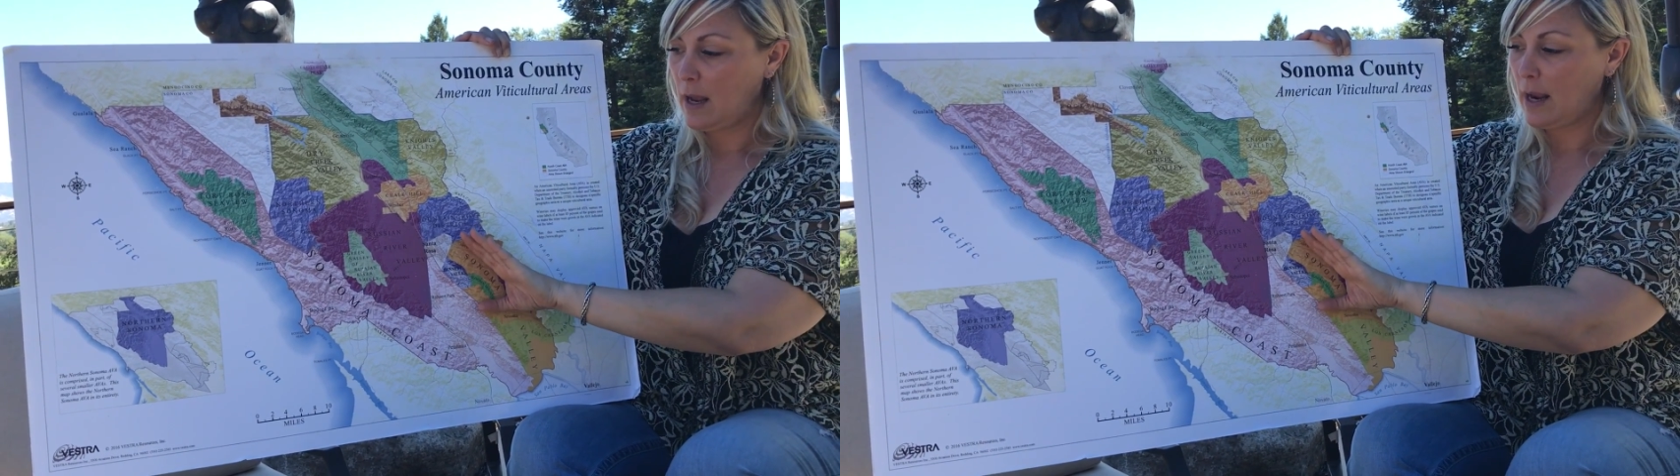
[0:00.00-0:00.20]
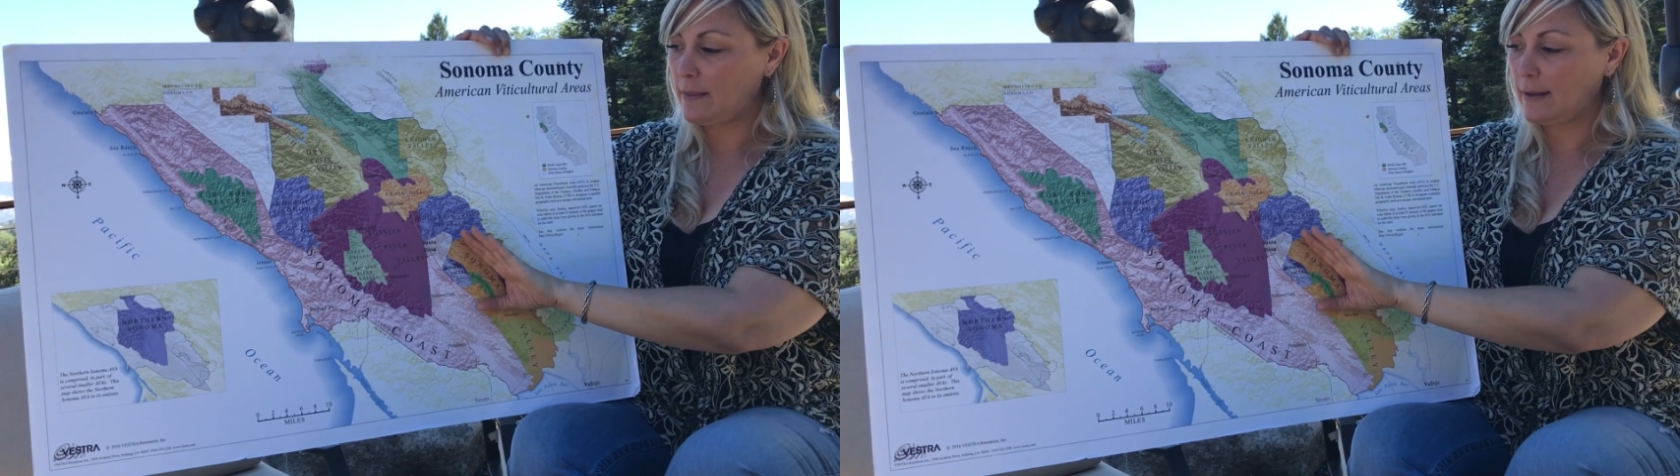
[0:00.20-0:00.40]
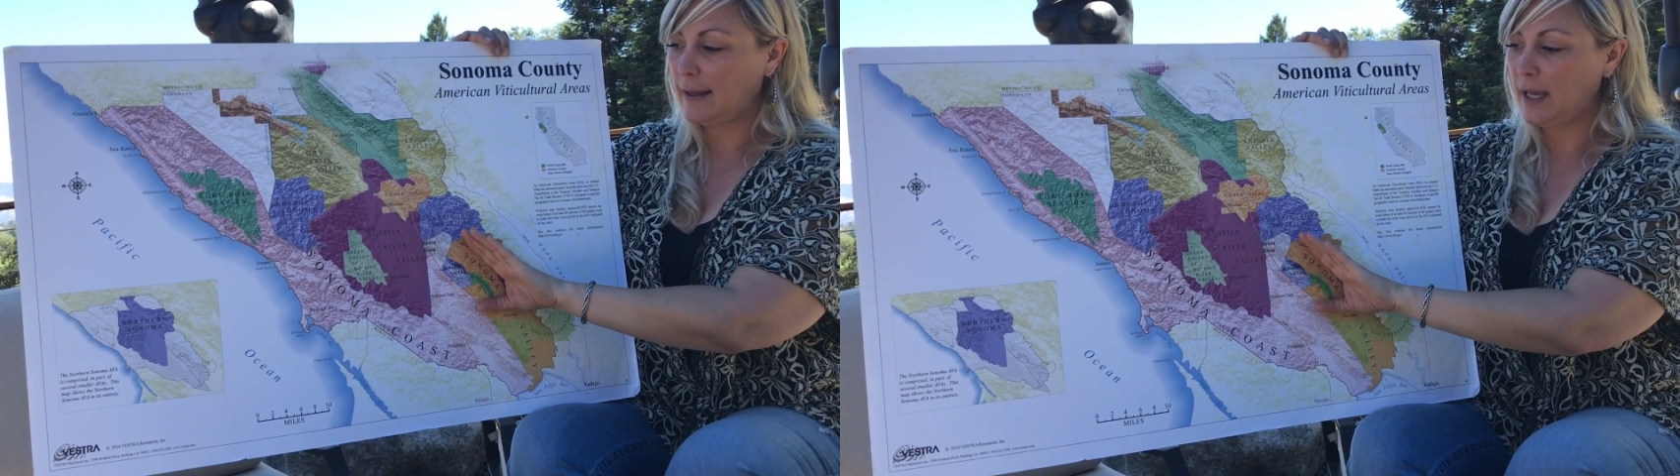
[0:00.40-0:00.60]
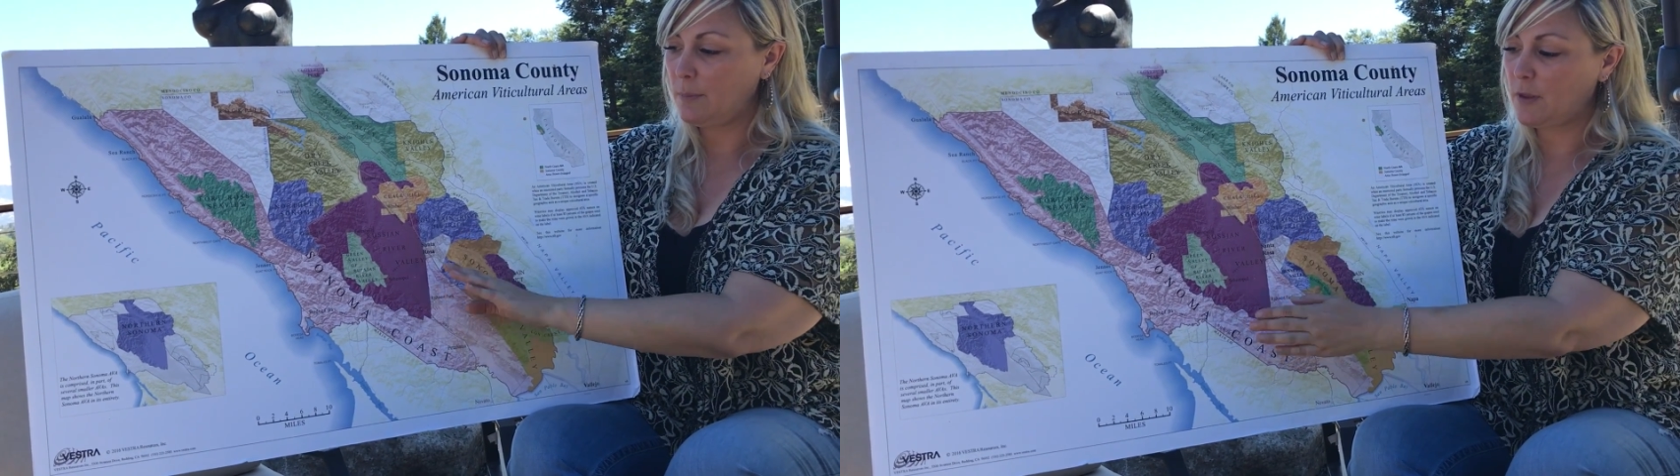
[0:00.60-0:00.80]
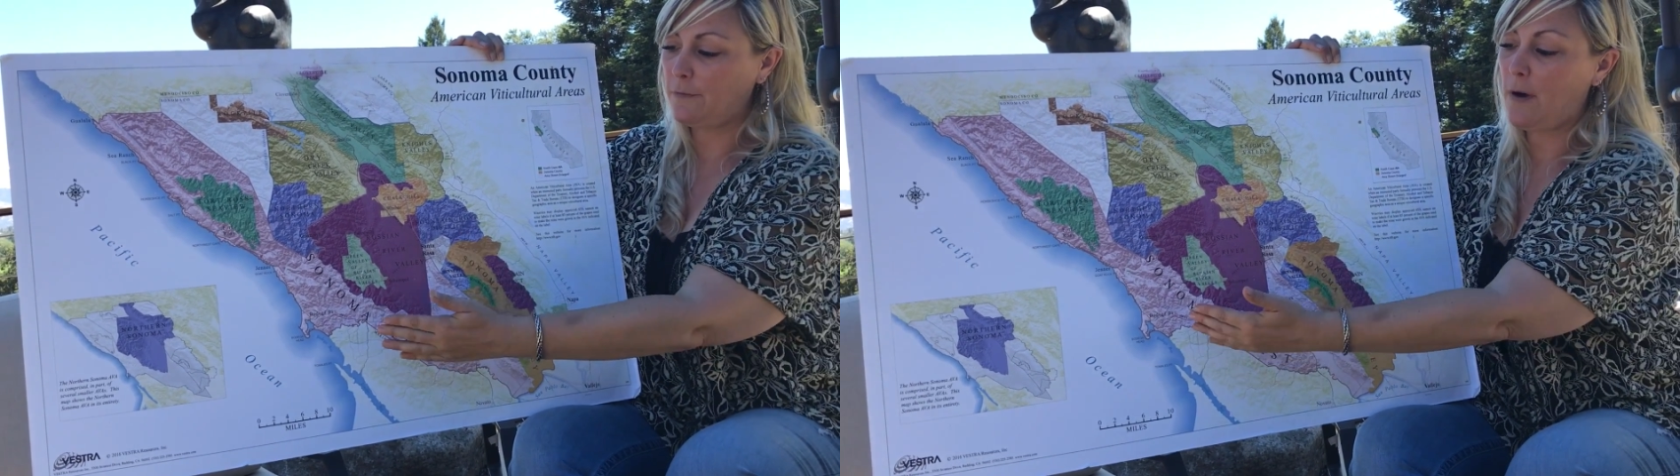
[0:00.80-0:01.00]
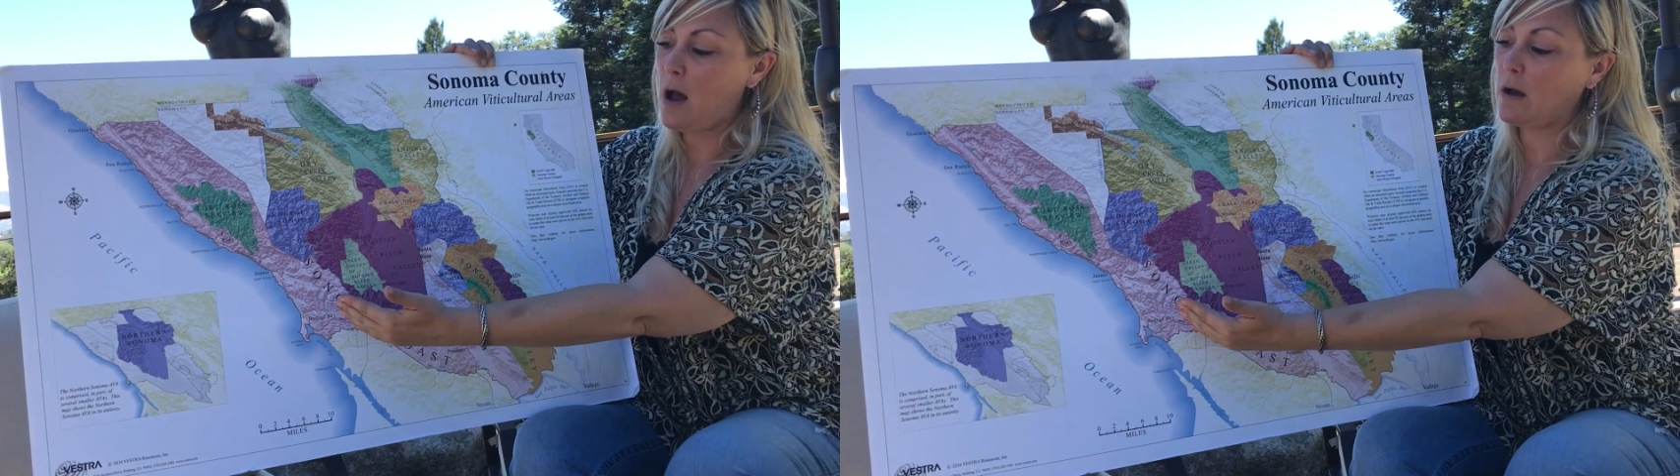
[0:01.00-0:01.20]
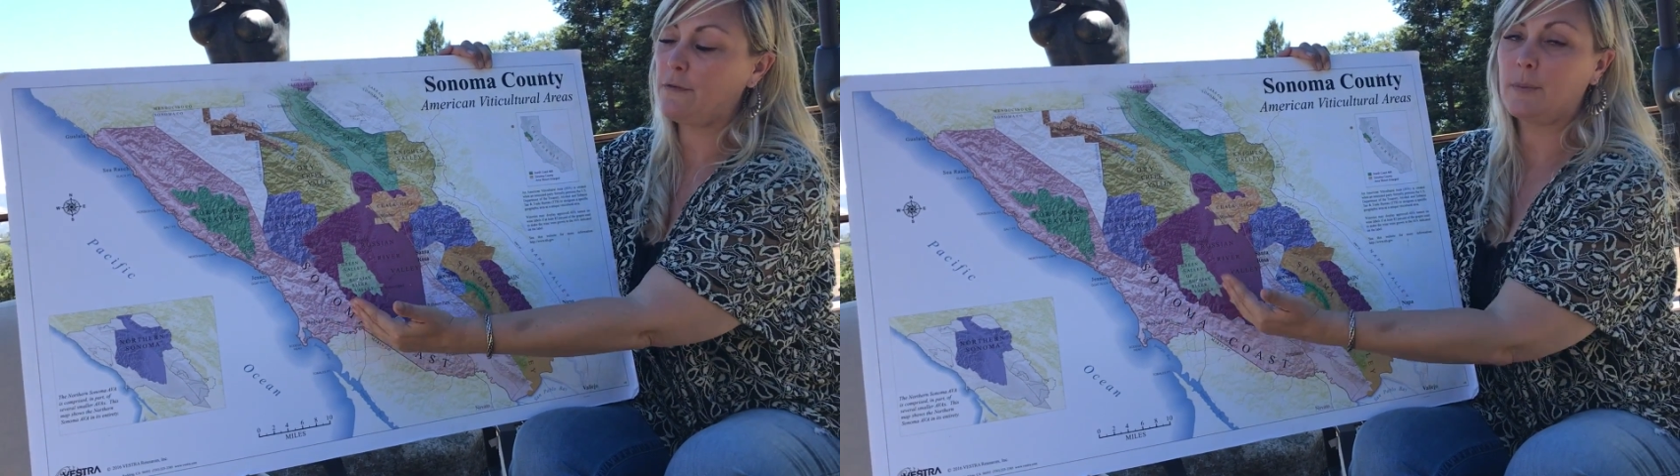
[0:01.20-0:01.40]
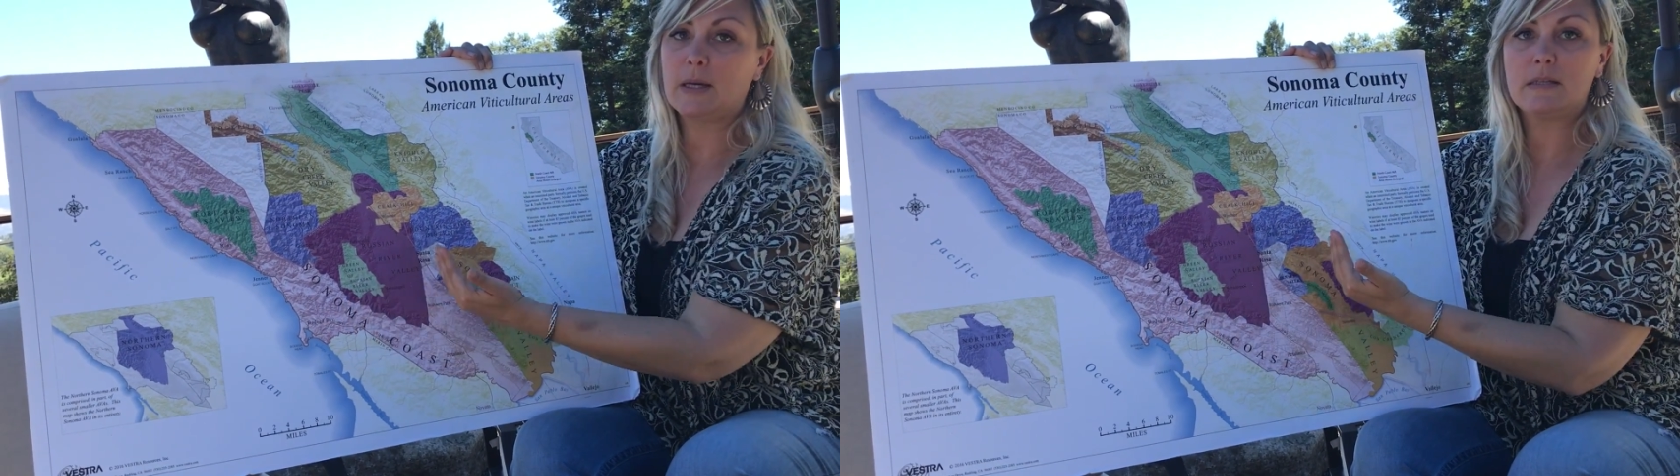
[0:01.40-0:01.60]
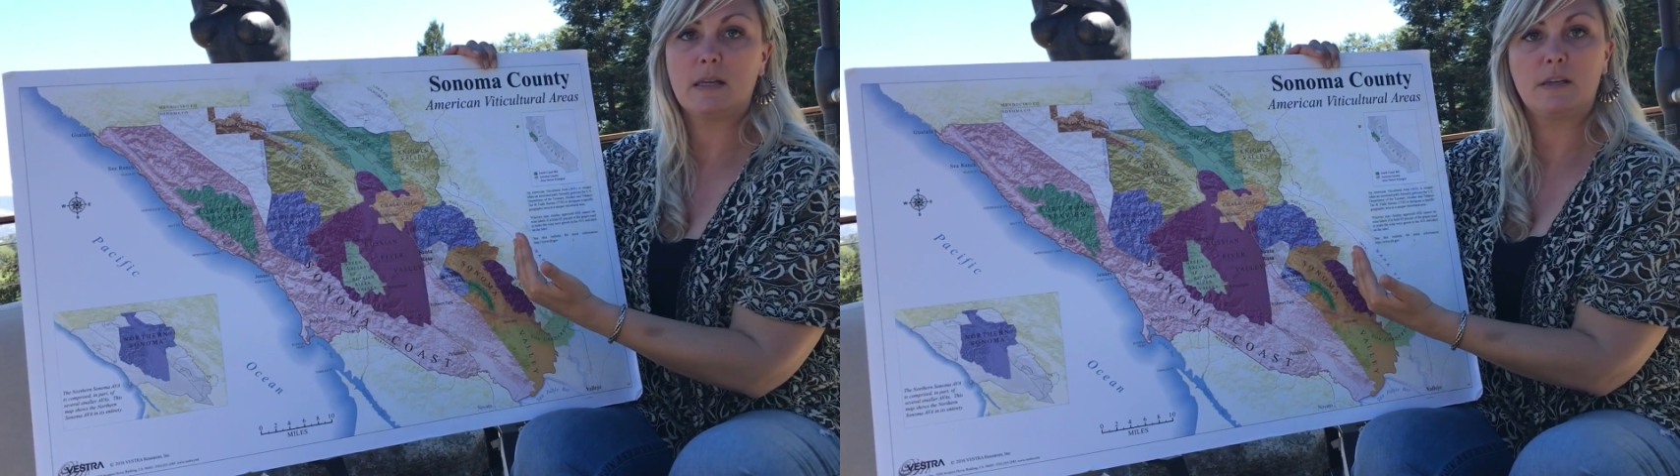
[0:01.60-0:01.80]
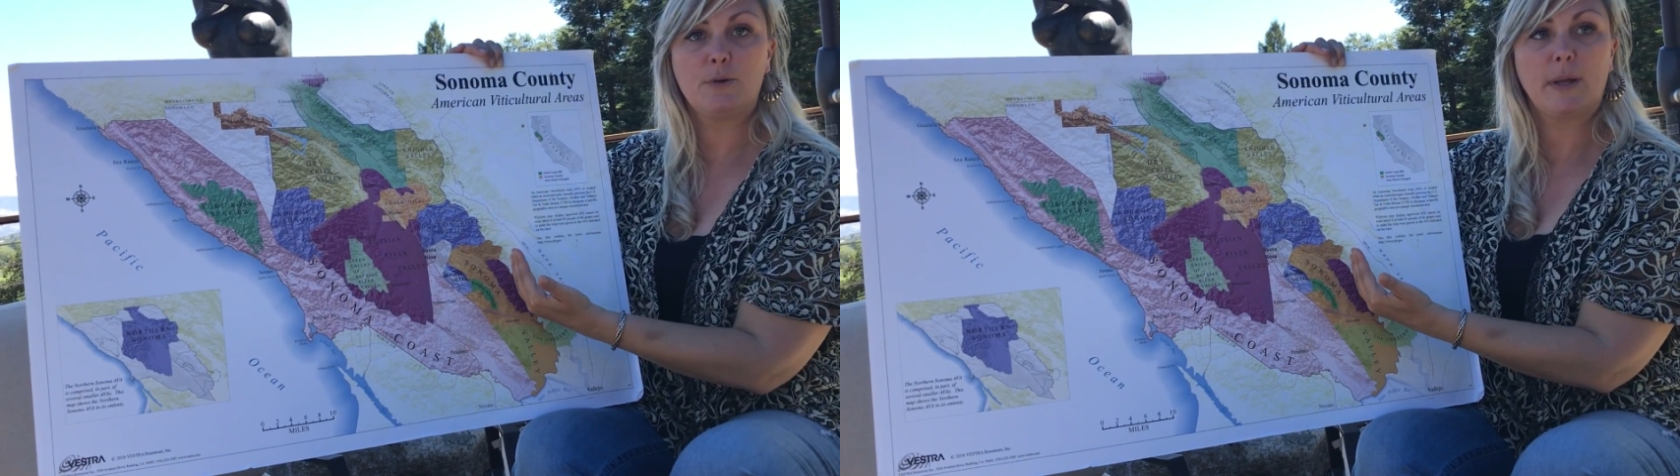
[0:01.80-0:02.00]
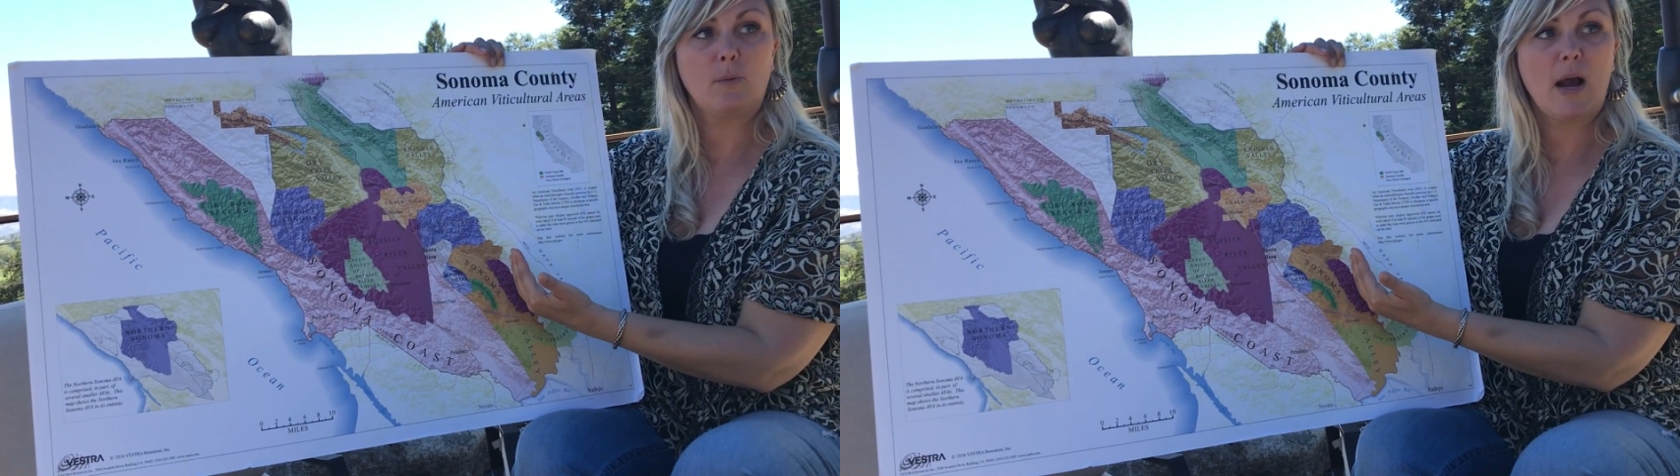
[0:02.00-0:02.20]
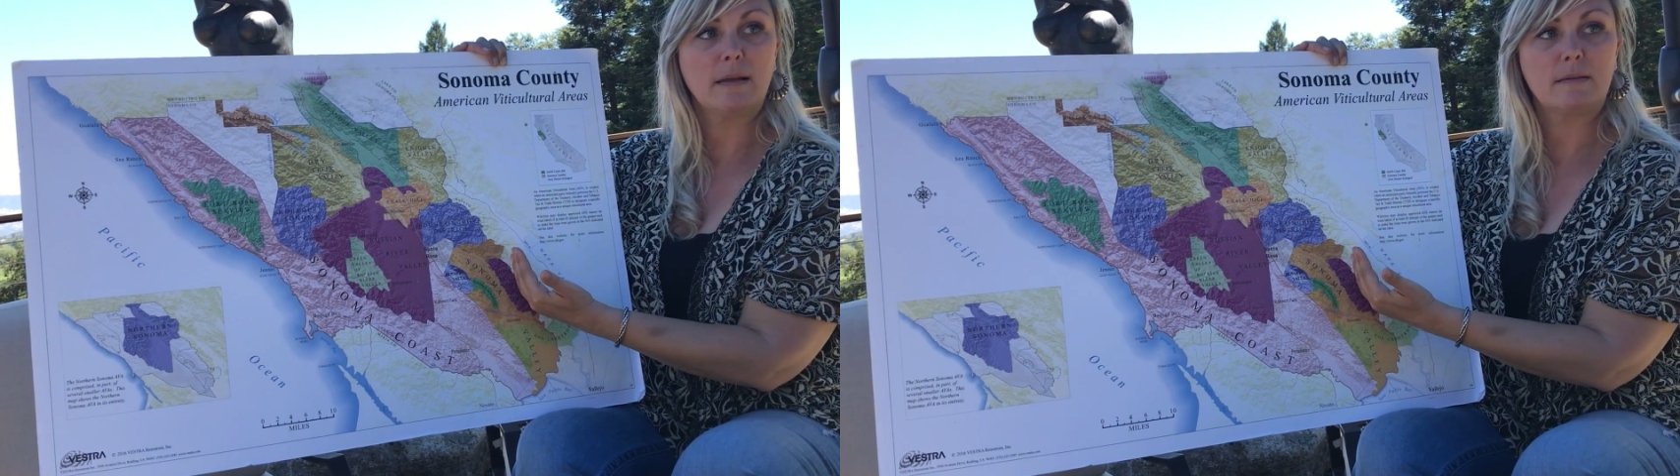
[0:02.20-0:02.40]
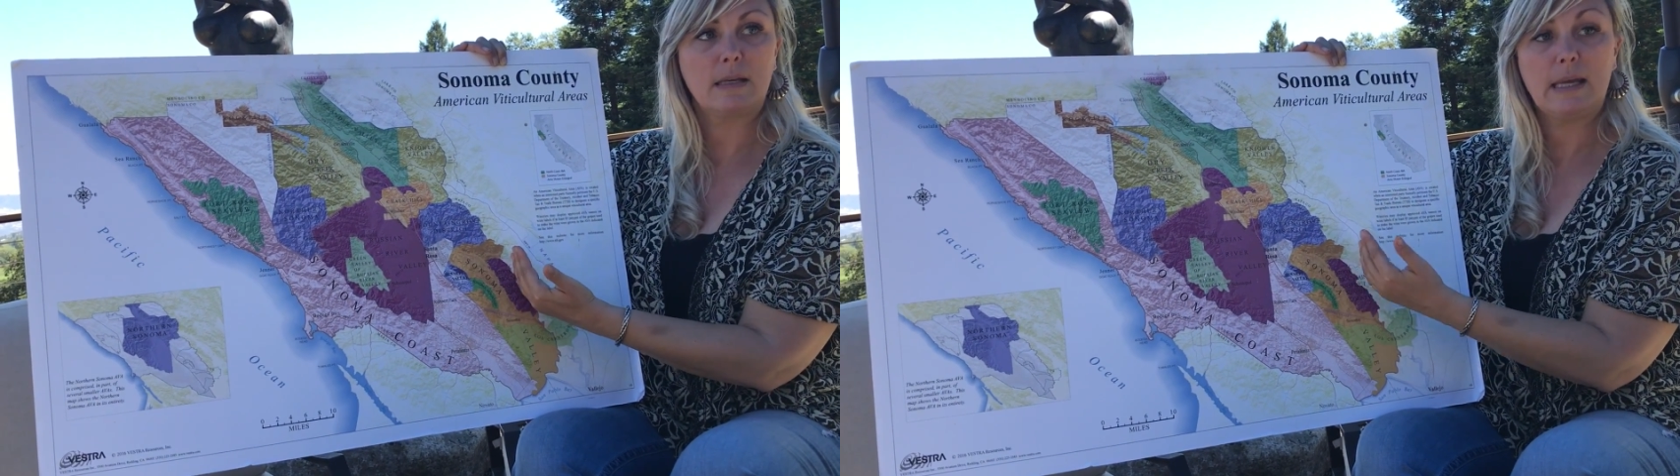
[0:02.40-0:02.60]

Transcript: and they keep the fog from continuing west